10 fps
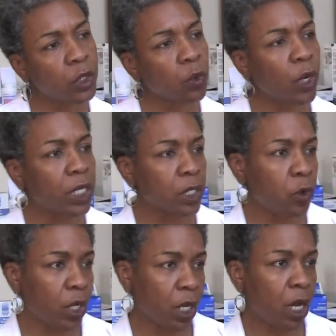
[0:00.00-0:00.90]
to what it's
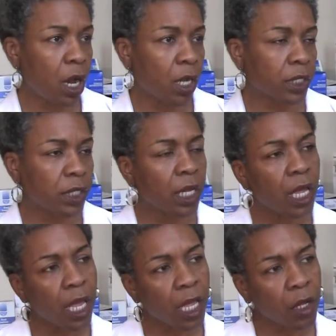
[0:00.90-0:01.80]
going to cost
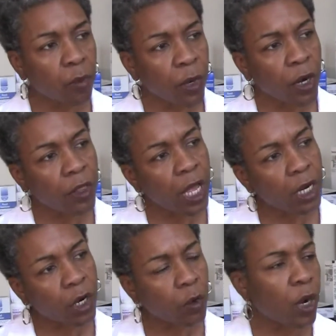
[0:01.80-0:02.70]
and compare that
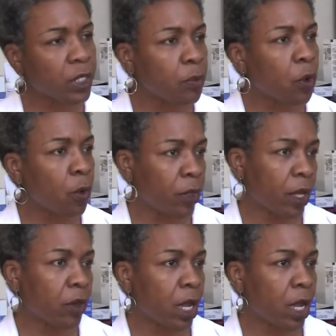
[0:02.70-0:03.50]
across board with other